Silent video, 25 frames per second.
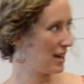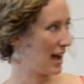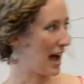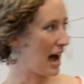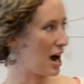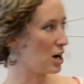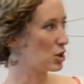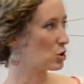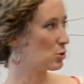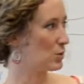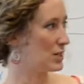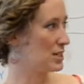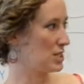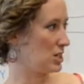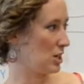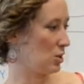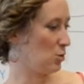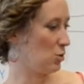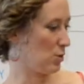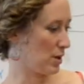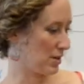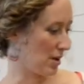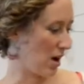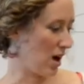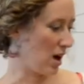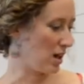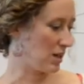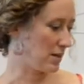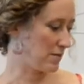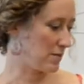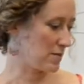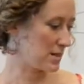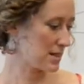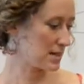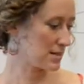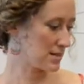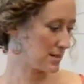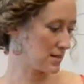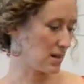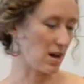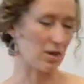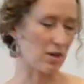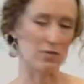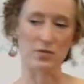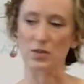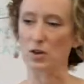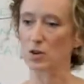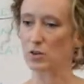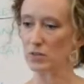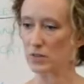how do we deal with all of this
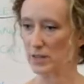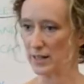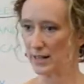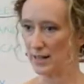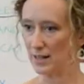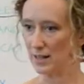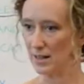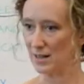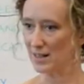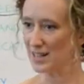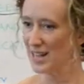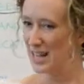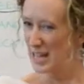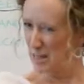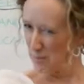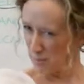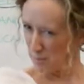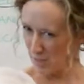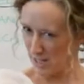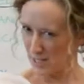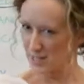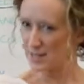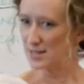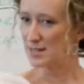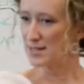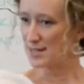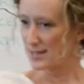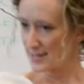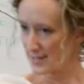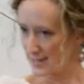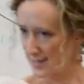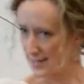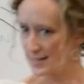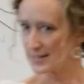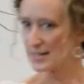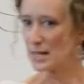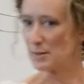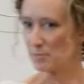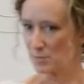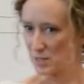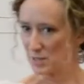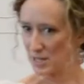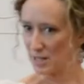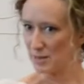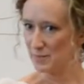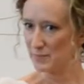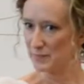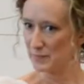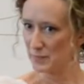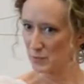stuff over here, because this is a
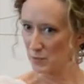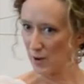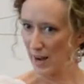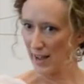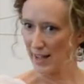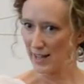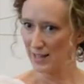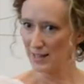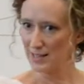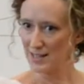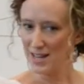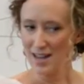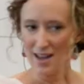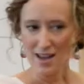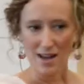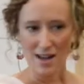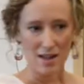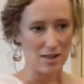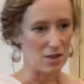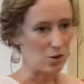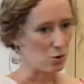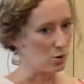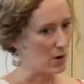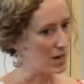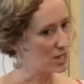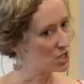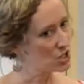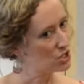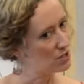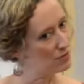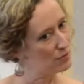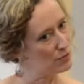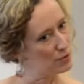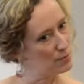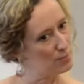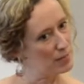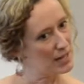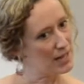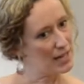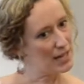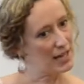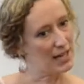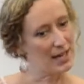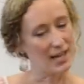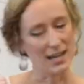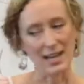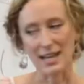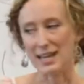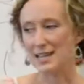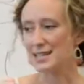symptom, right? The question for
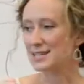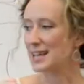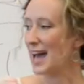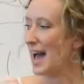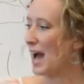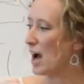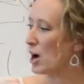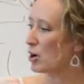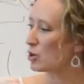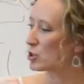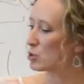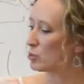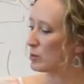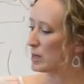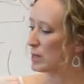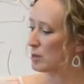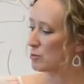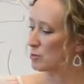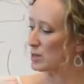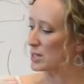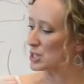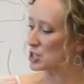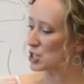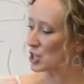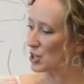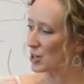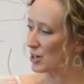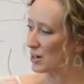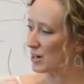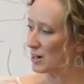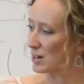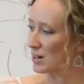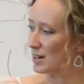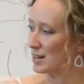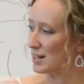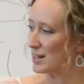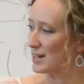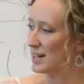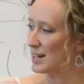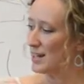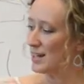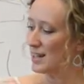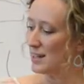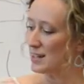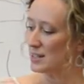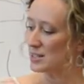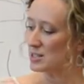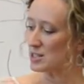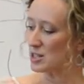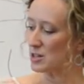me is how do we
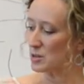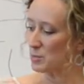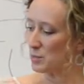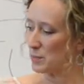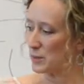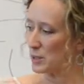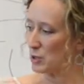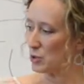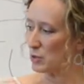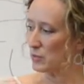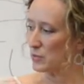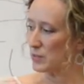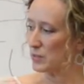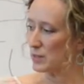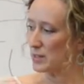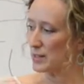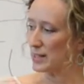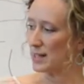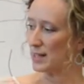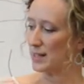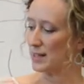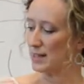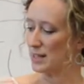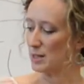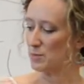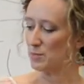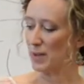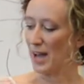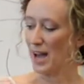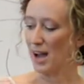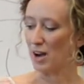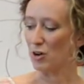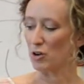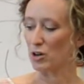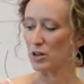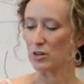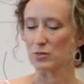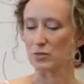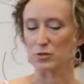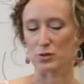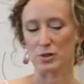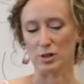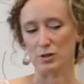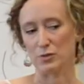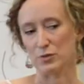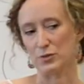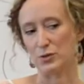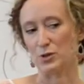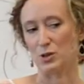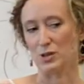return to the beautiful healing power of
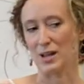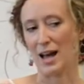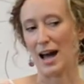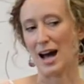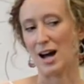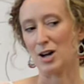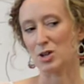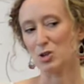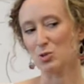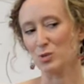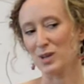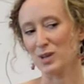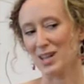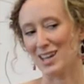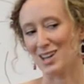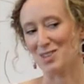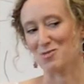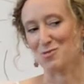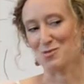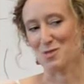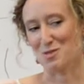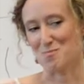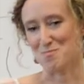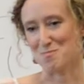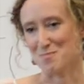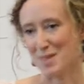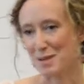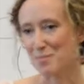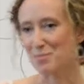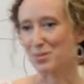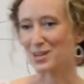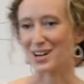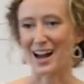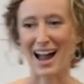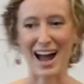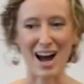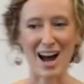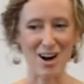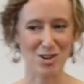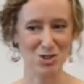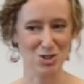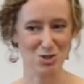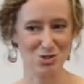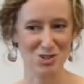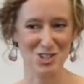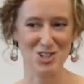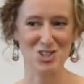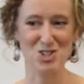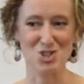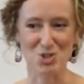real food? How do we remember how
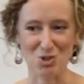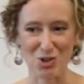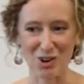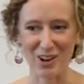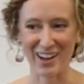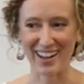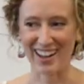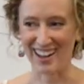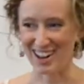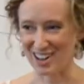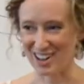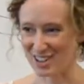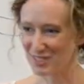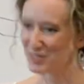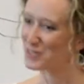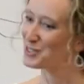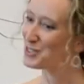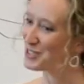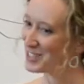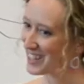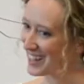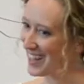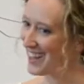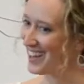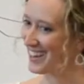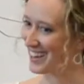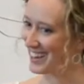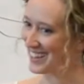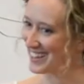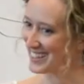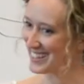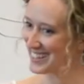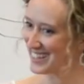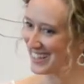to enjoy our food again?